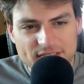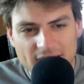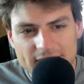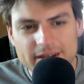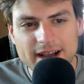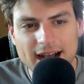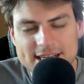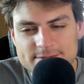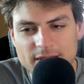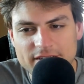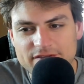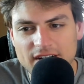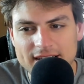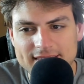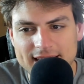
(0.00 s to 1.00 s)
You guys might
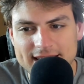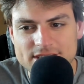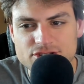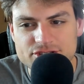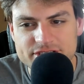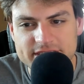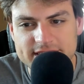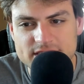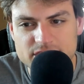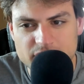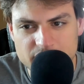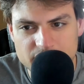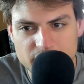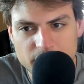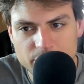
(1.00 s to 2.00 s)
find that interesting to
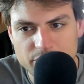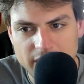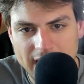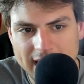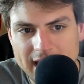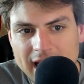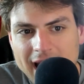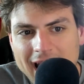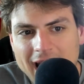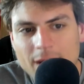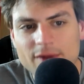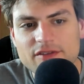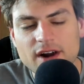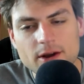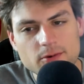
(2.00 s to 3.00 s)
know that.
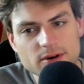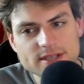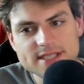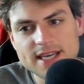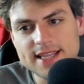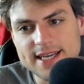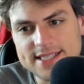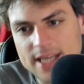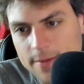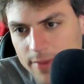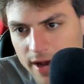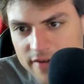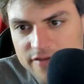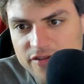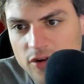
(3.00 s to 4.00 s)
However, I will say this.
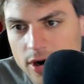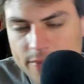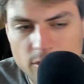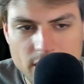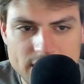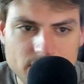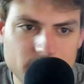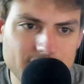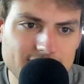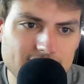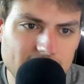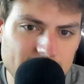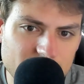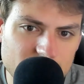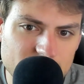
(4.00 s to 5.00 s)
Above four point three
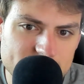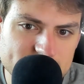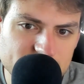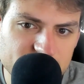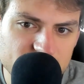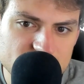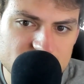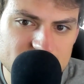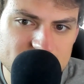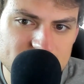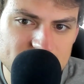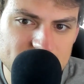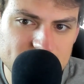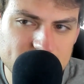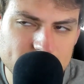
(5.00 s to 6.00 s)
gigahertz
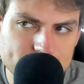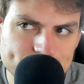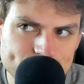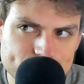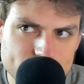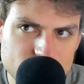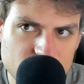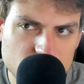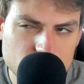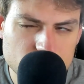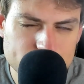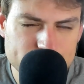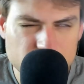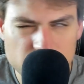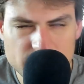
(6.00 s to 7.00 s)
efficiency,
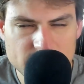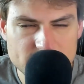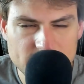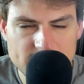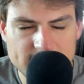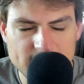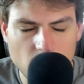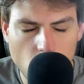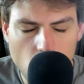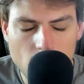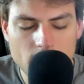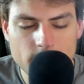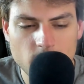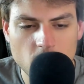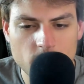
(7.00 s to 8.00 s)
well, it didn't get
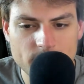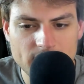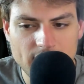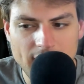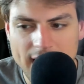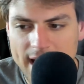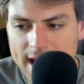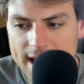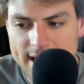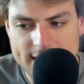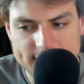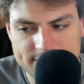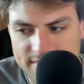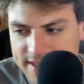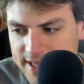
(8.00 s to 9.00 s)
horrible, but
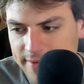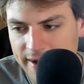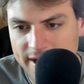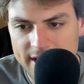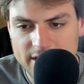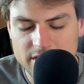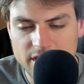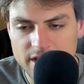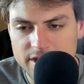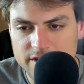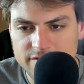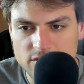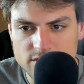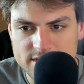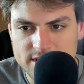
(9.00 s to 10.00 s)
I the amount I could
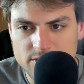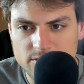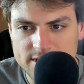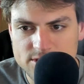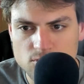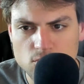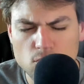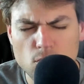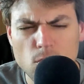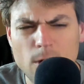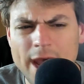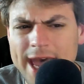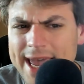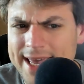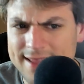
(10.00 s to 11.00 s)
undervolt it was
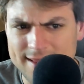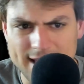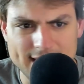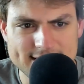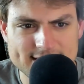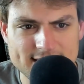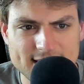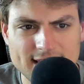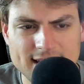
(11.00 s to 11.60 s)
way less.